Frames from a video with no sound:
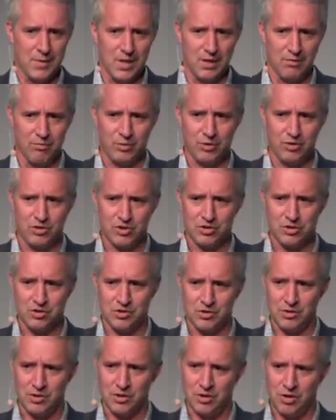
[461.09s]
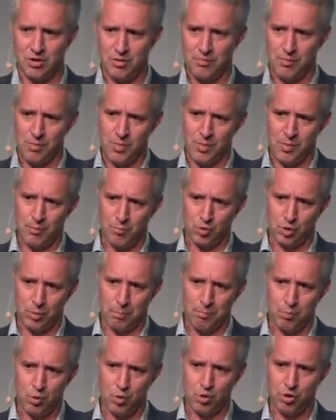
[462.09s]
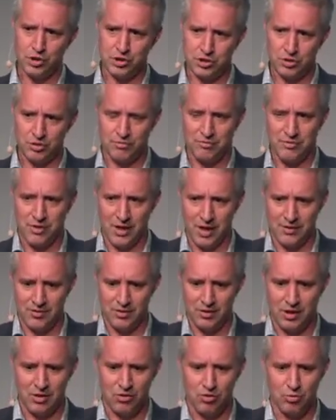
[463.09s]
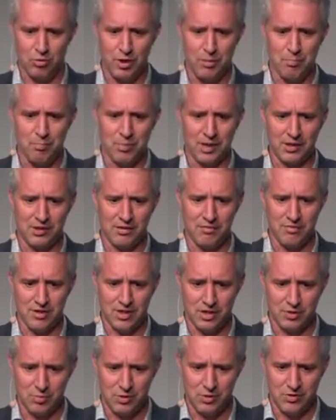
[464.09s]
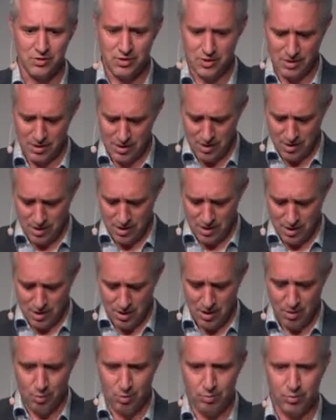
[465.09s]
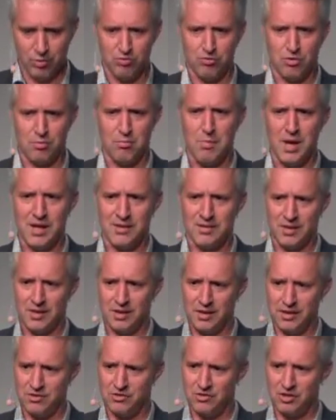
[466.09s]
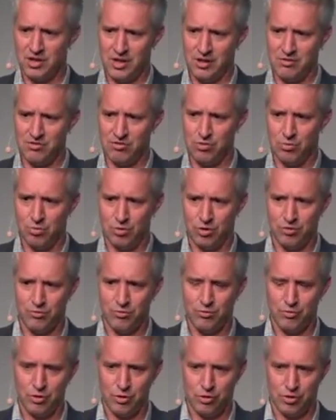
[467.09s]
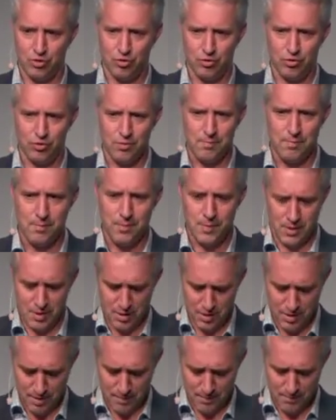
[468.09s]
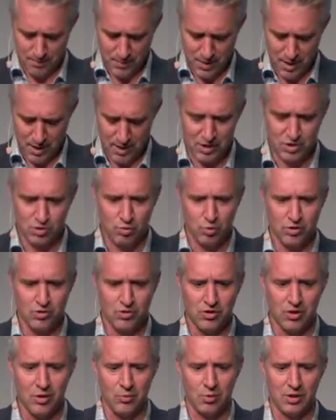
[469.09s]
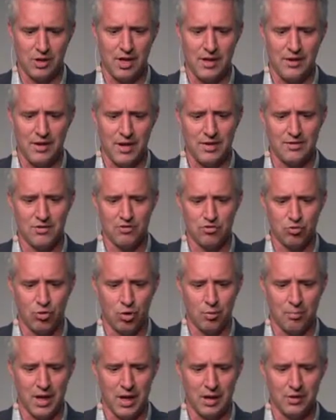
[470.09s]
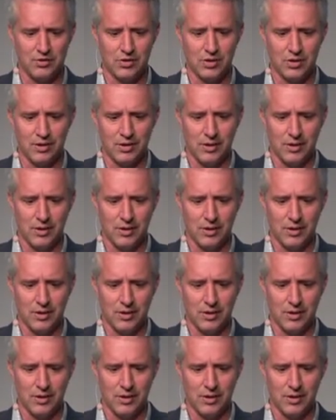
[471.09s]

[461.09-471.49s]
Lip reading: If we just, you know, put a portion of that into an impact investment, we will dramatically change the world for the good. And that's what Lendahand is all about.